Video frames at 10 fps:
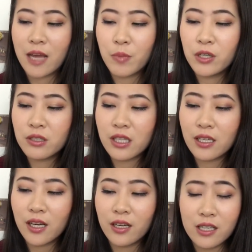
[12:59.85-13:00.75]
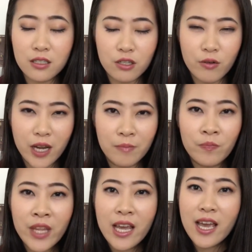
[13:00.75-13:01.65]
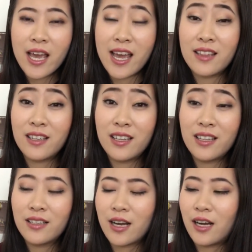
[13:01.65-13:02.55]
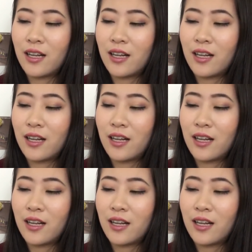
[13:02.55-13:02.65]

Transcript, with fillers: I posted on Instagram, and then